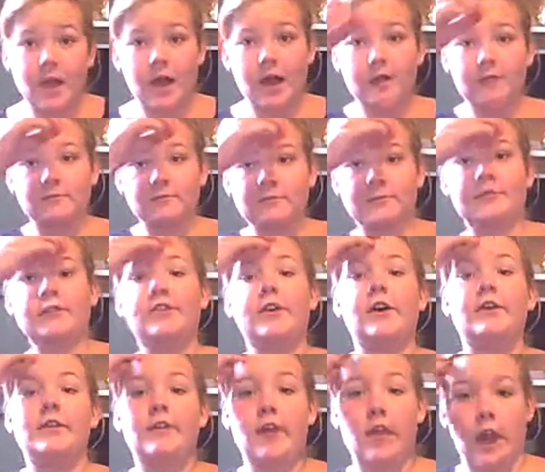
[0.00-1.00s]
Um,
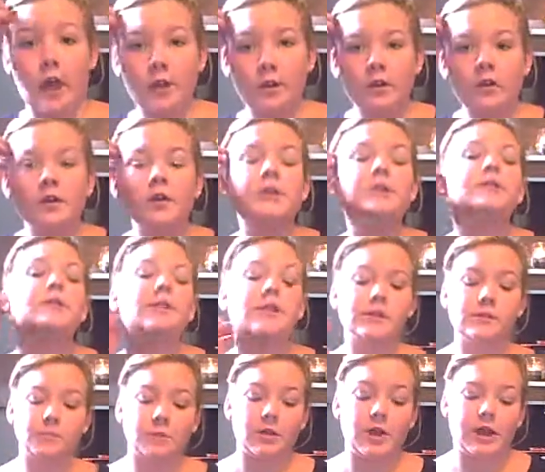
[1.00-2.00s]
so yeah, so
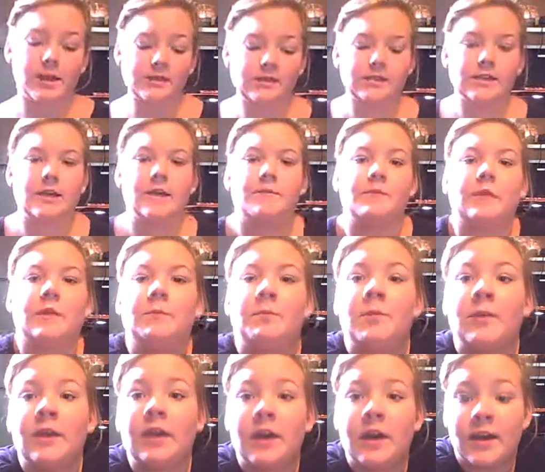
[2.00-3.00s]
that's a plus. Um,
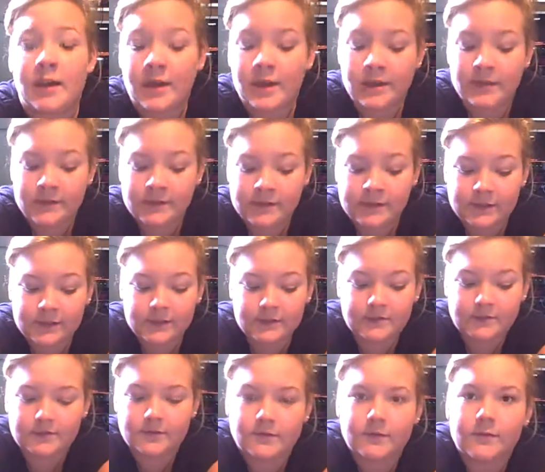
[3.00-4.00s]
because
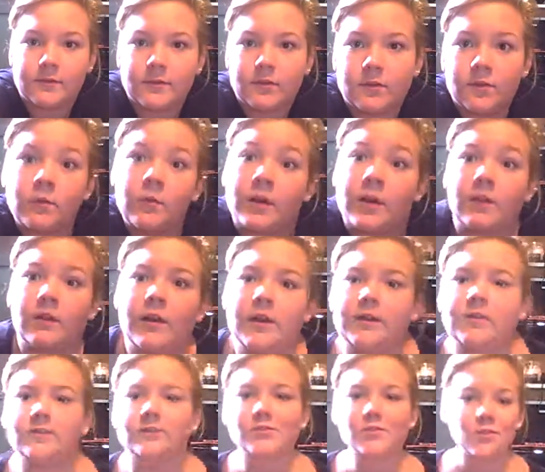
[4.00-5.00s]
you wear a
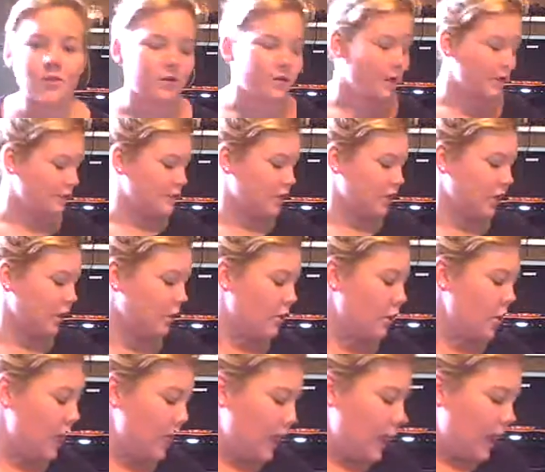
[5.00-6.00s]
lot of school clothes.
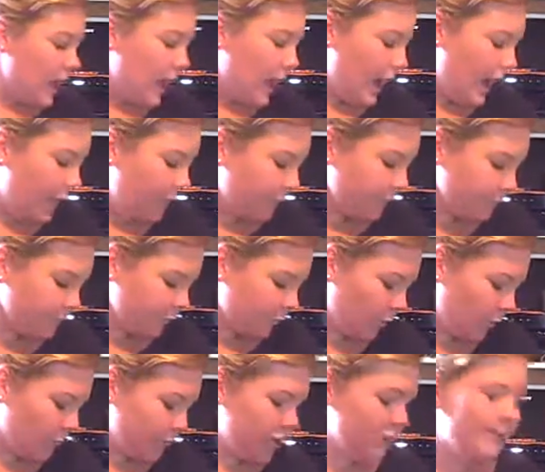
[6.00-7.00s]
So, um,
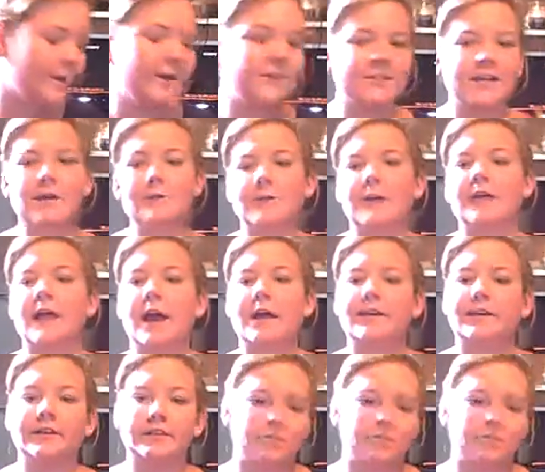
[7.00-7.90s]
pretty much, I'm gonna kind